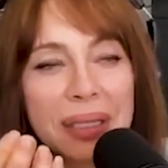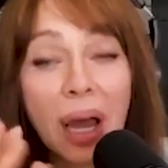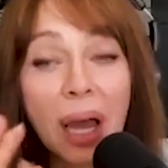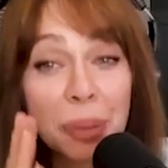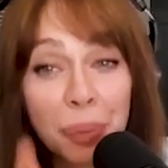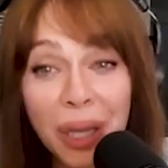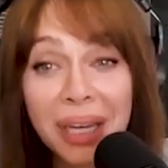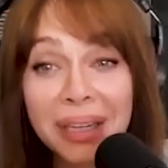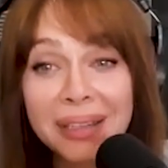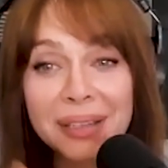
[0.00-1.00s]
not
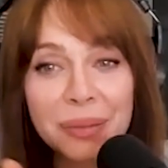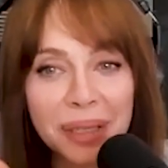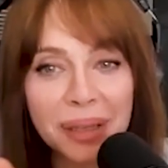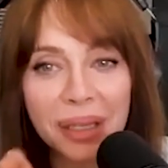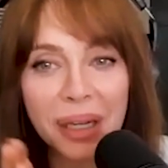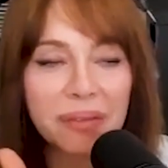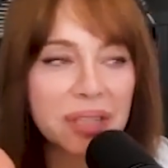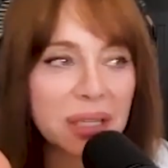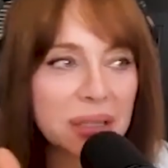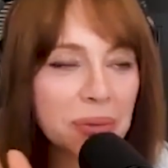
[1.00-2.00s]
complaining. This is my thing. And I've
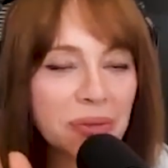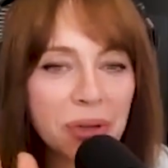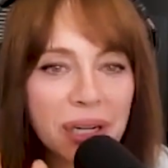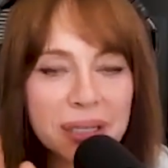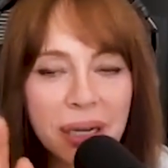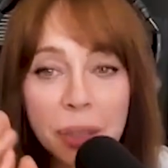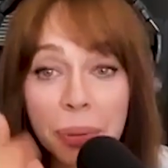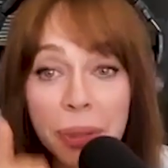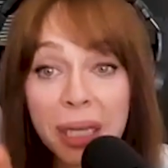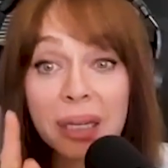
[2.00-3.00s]
said this before. It's not
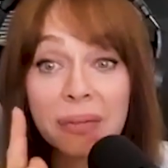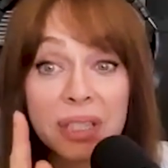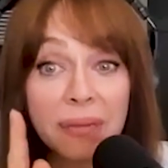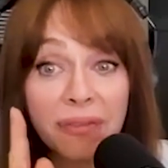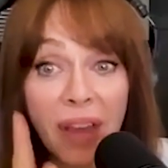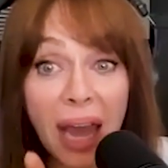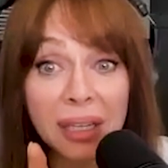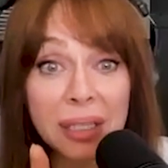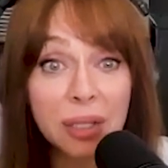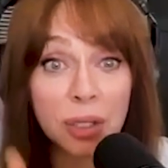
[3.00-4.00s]
complaining if it's a
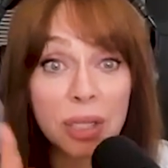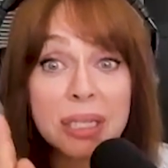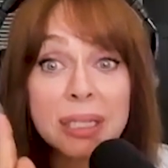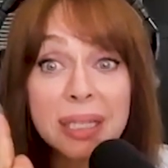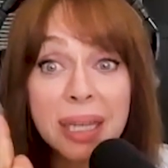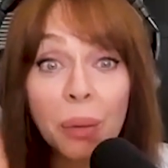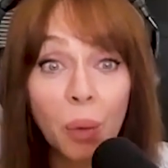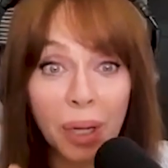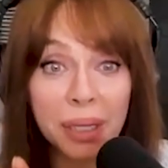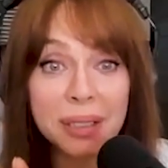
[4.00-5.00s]
fact. So you get to say it
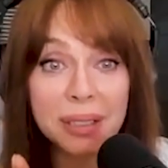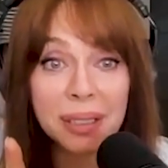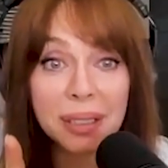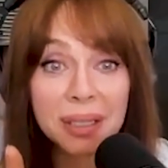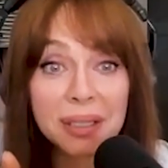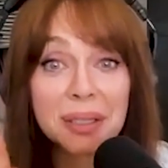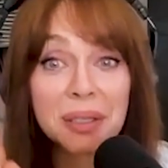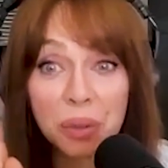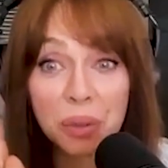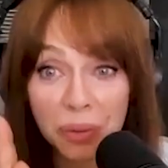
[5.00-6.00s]
once. This
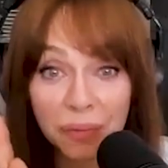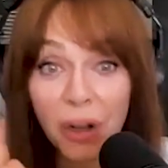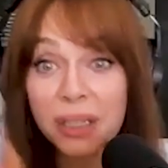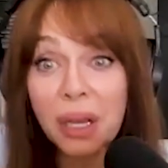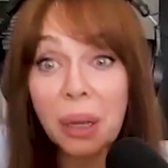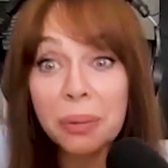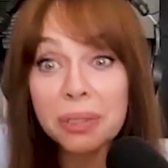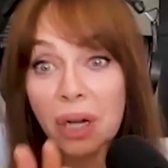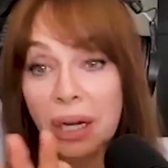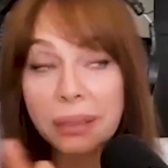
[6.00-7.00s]
is fucked up.
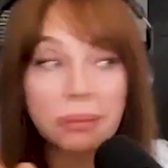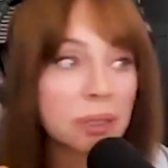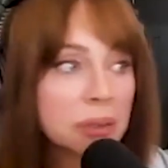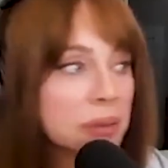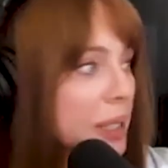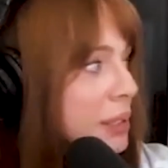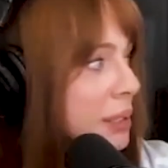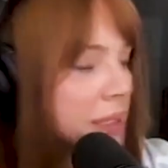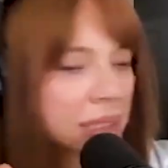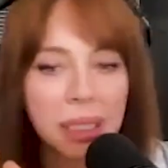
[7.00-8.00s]
Sorry, we're
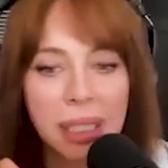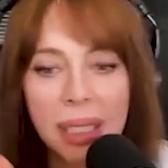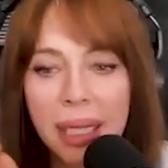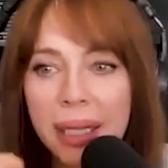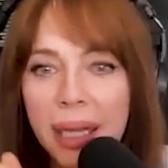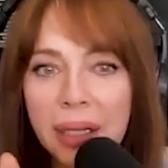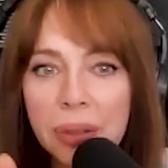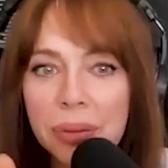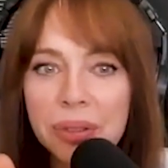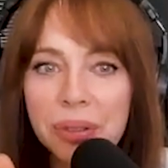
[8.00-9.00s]
cussing here. That
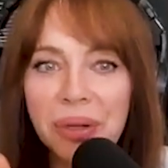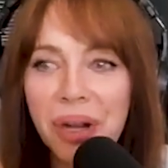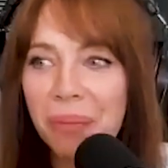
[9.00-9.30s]
you screwed